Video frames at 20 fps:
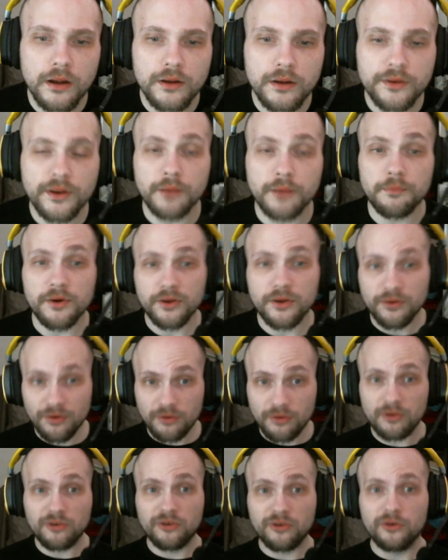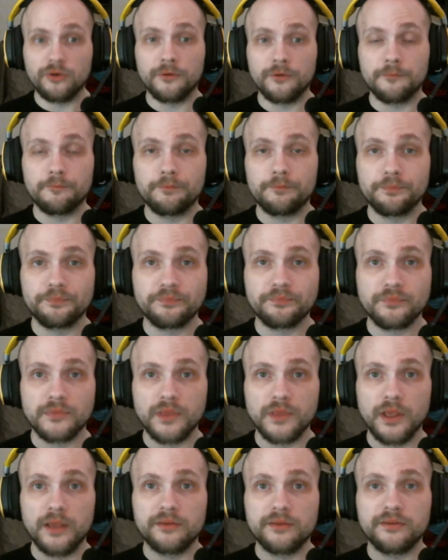Number 2
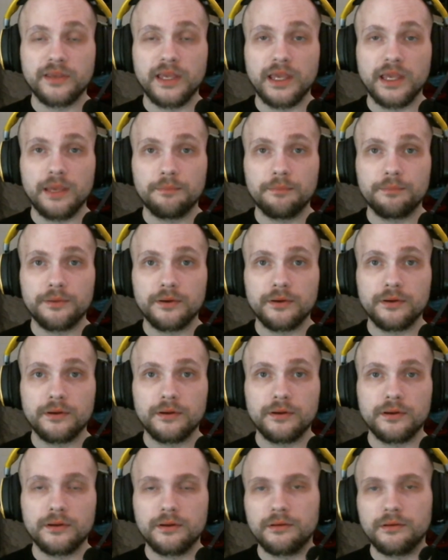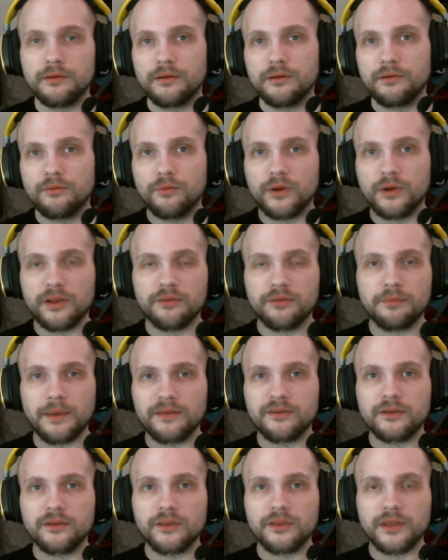is to keep what is
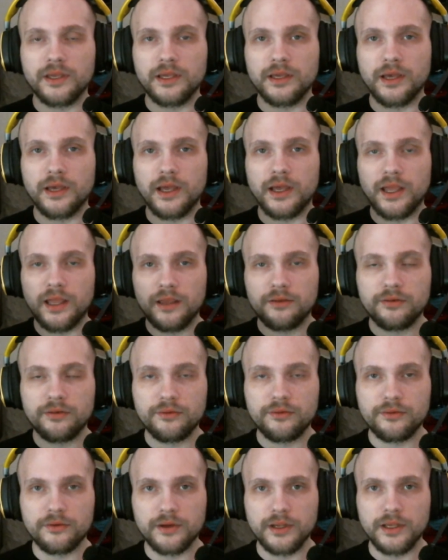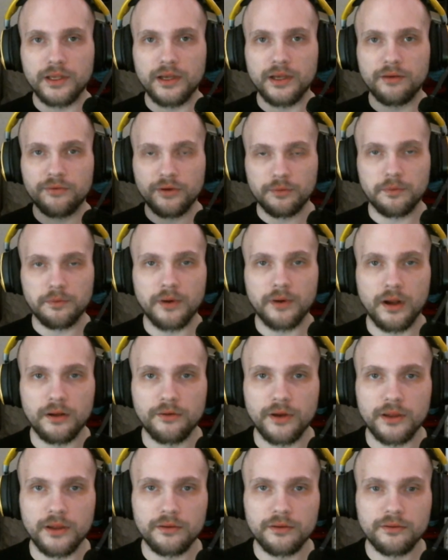basically a history of your
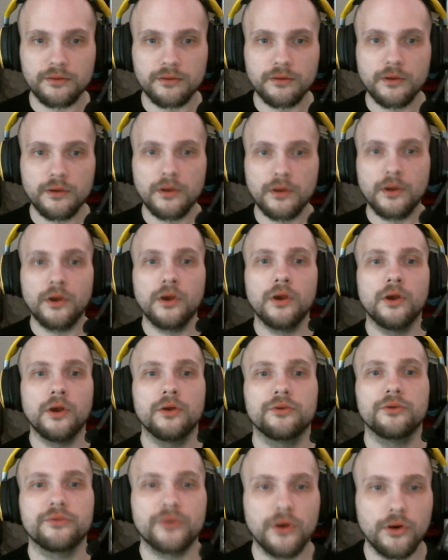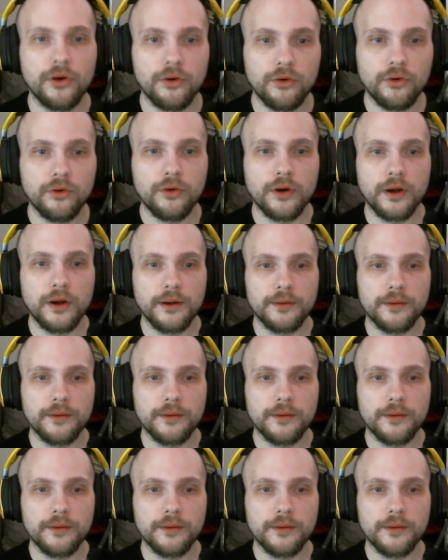progress. So